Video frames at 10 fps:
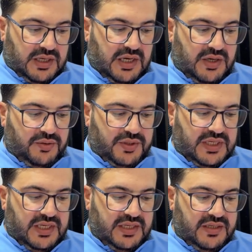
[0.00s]
How
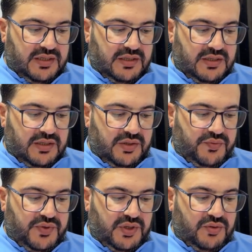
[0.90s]
can
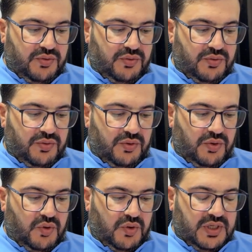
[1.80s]
we do
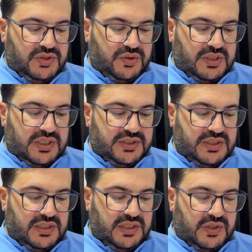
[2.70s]
lower
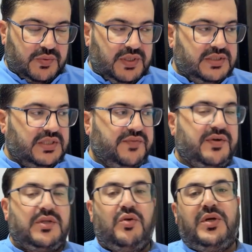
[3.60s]
education equivalency?
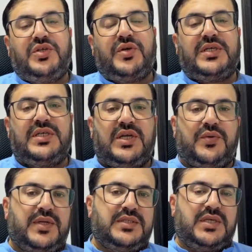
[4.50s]
For the lower education
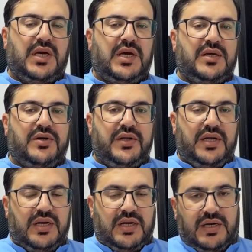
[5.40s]
equivalency, I
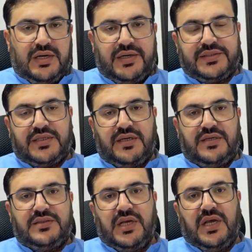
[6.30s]
already
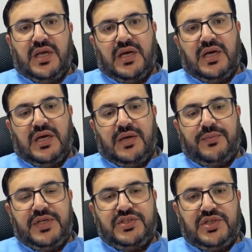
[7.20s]
discussed.
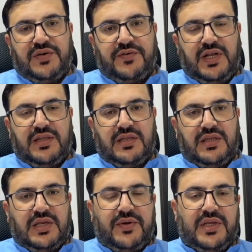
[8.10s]
Ministry of Health,
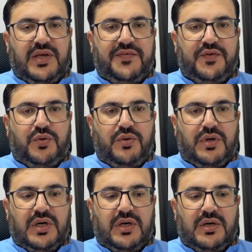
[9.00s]
they will give
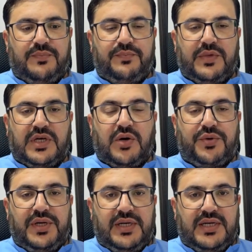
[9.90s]
you a
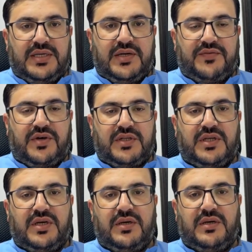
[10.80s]
covering letter for
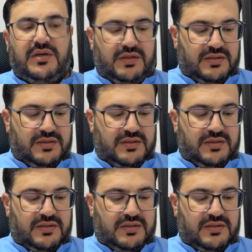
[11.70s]
the